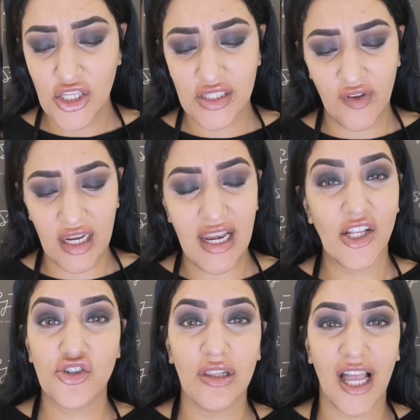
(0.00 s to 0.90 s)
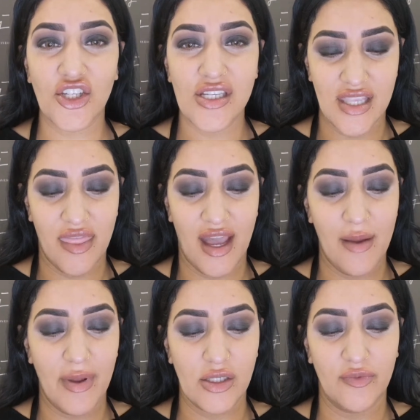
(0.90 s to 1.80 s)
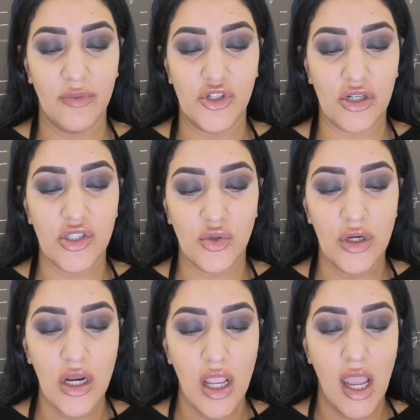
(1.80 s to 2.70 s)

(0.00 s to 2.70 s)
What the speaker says: just very natural lashes that I picked up from the drugstore.